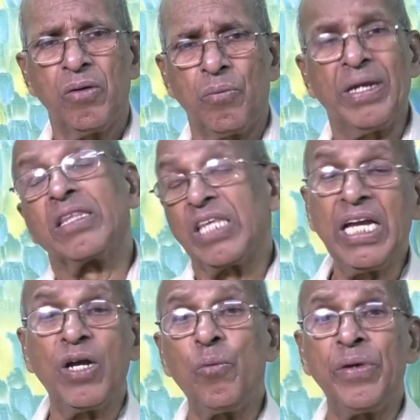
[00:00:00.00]
We
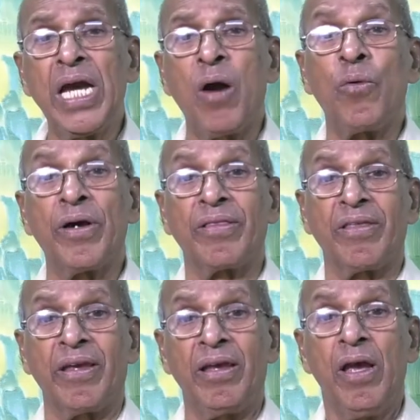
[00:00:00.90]
think we are
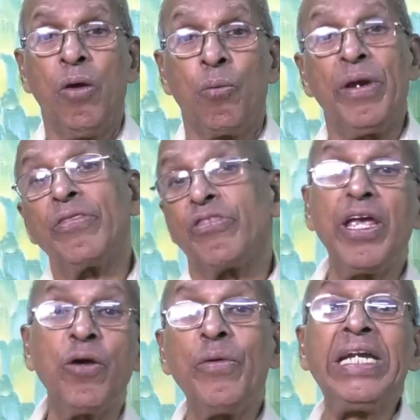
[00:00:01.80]
worthy. We
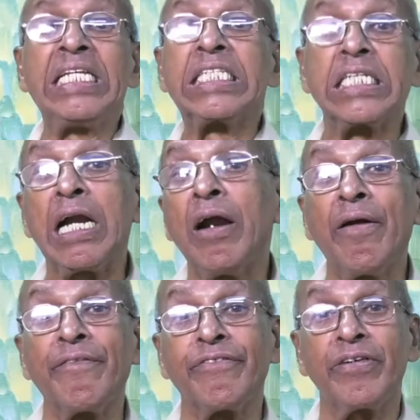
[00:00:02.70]
think we
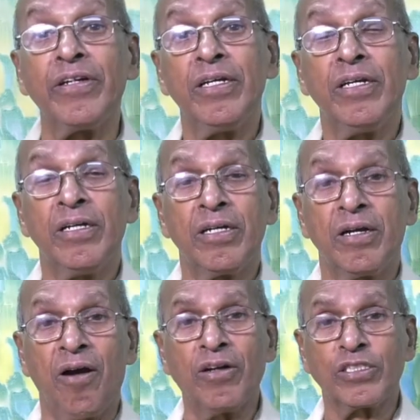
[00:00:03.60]
deserve
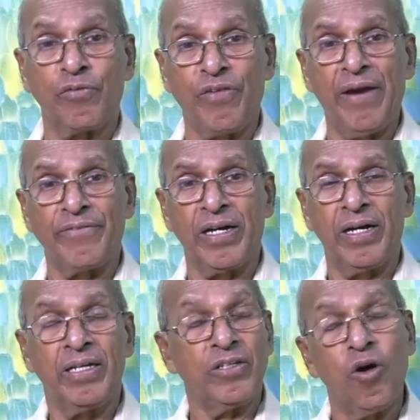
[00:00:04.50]
God's favor.
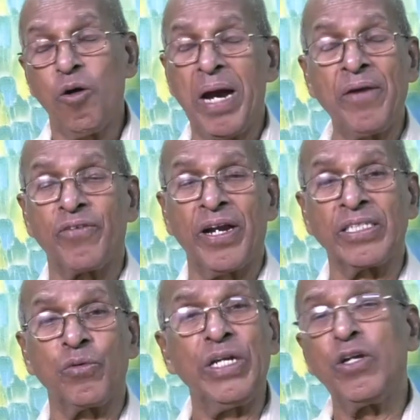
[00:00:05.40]
No, my
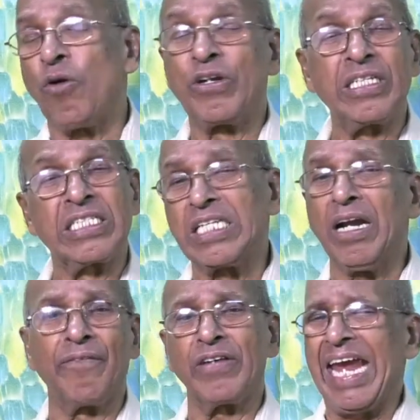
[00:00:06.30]
friends, we don't
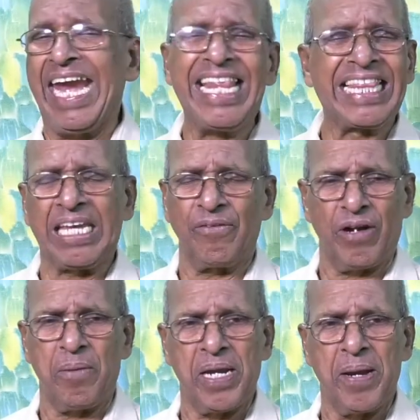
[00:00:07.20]
deserve anything
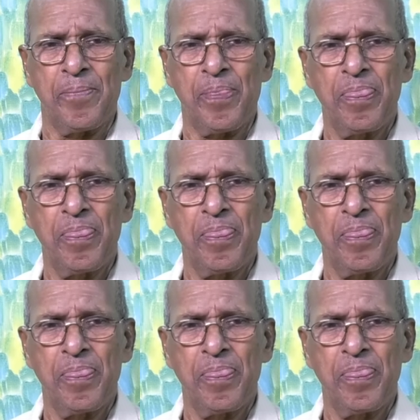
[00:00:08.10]
from Him.